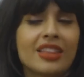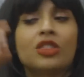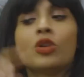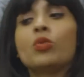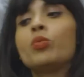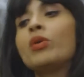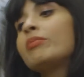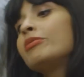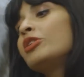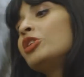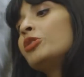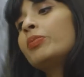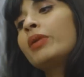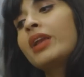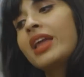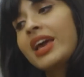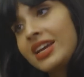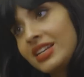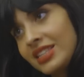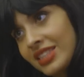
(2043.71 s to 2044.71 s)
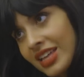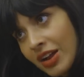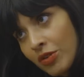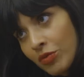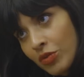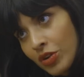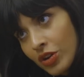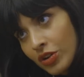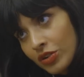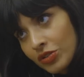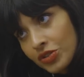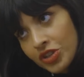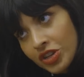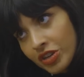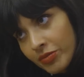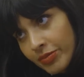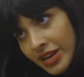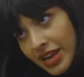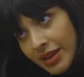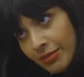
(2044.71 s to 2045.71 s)
Yeah, the women who played that role should
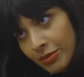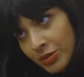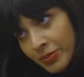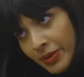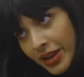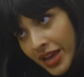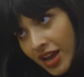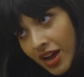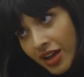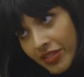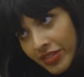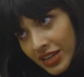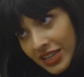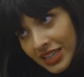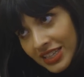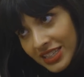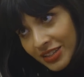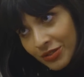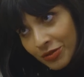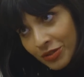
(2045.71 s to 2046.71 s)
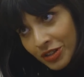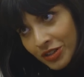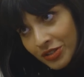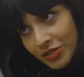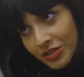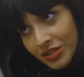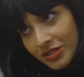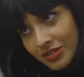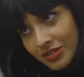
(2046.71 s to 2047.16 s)
have been able to play other leading roles.